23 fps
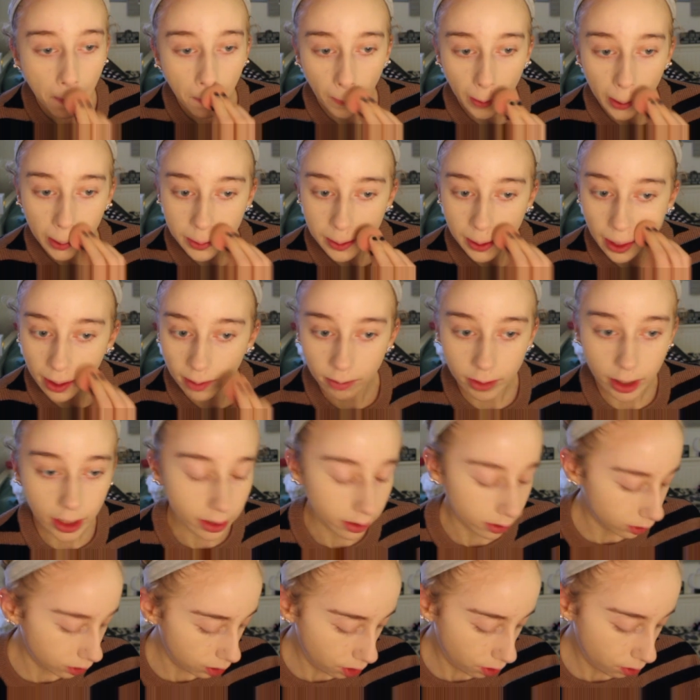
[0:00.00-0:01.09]
We saved
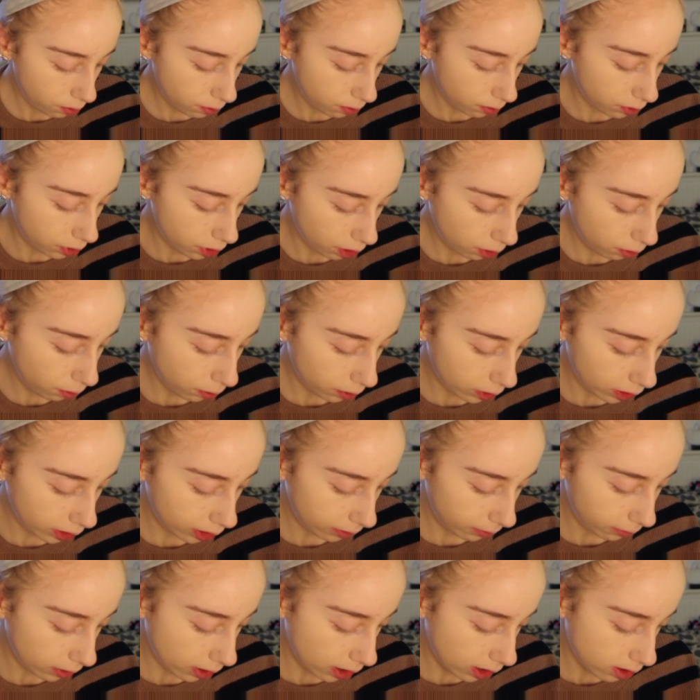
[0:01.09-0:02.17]
it. Don't
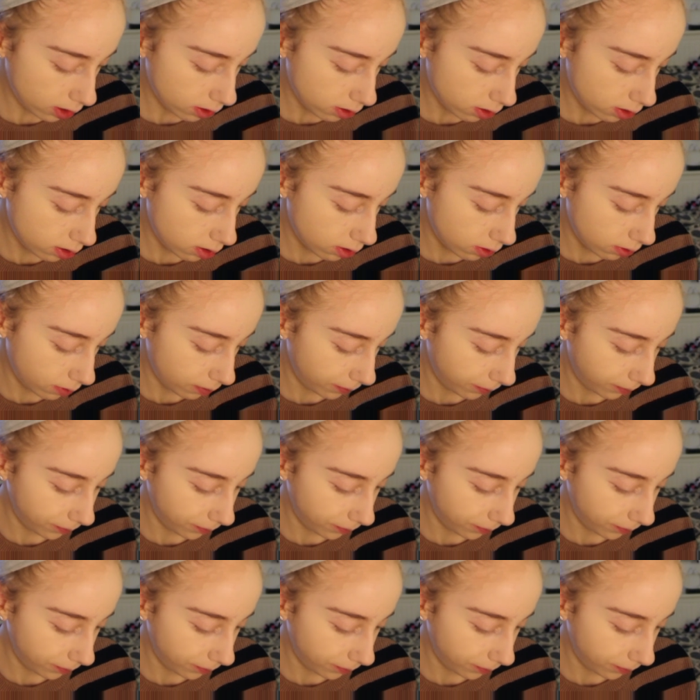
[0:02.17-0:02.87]
worry, friends.